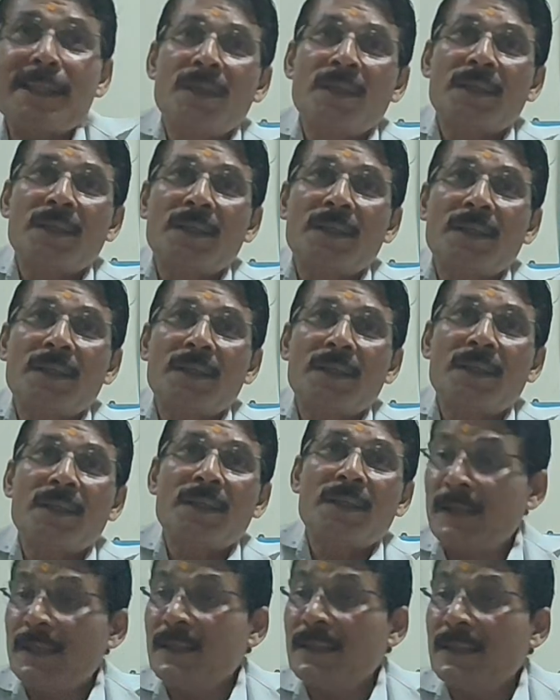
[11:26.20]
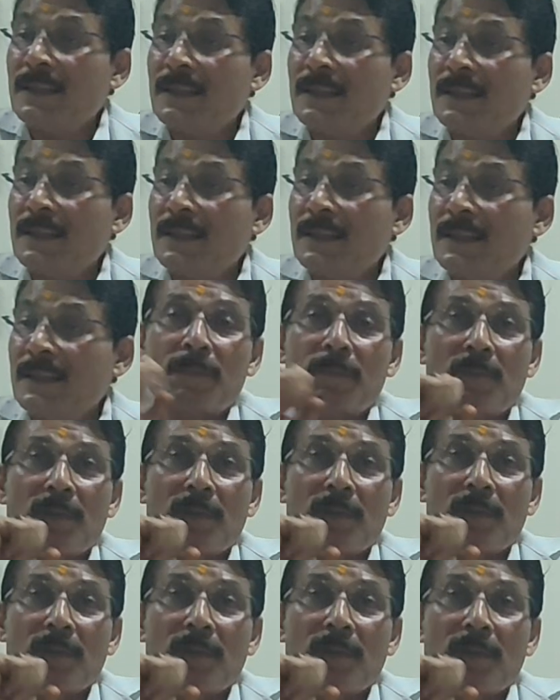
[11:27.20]
nail you find it is
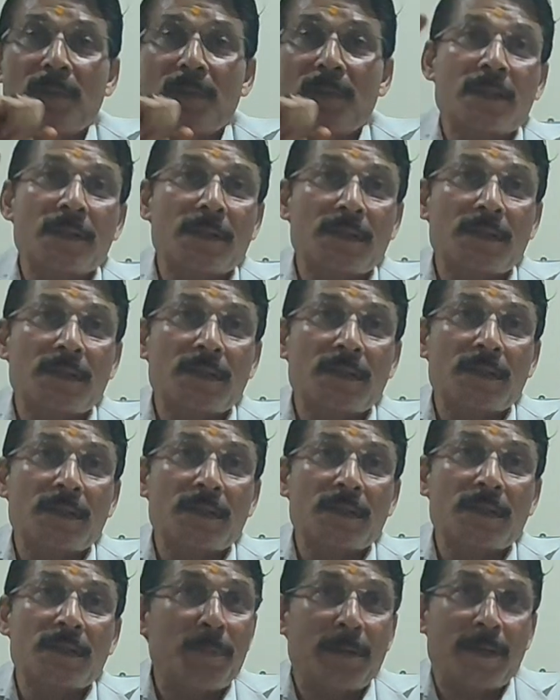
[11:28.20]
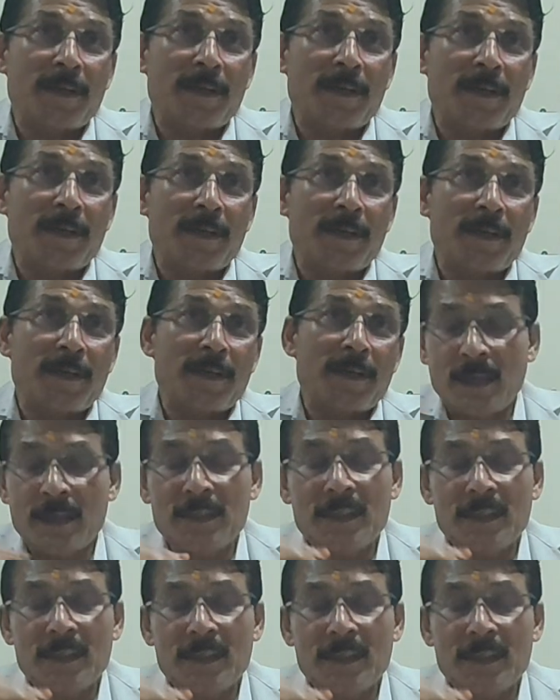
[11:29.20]
PFN, where
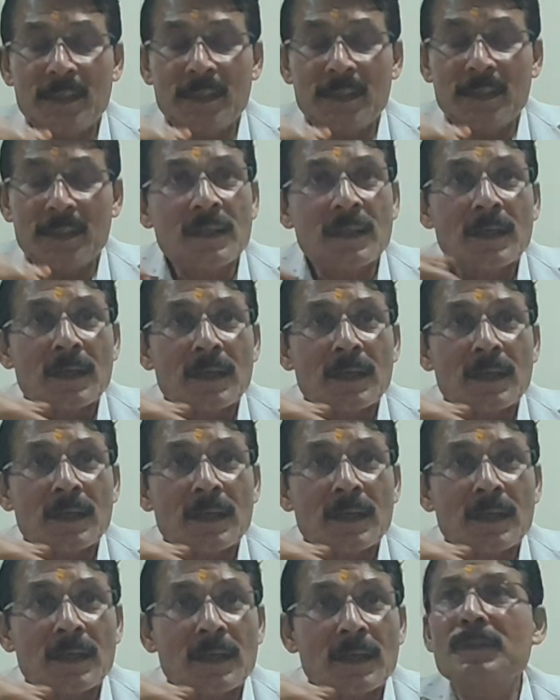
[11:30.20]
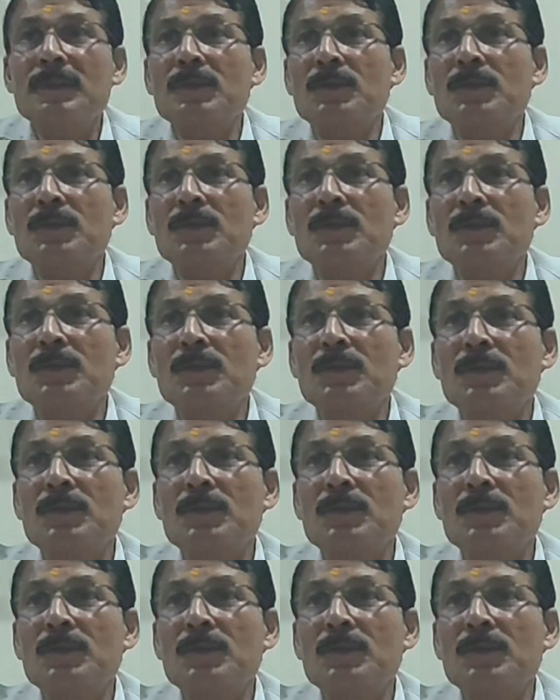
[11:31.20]
the internal squeeze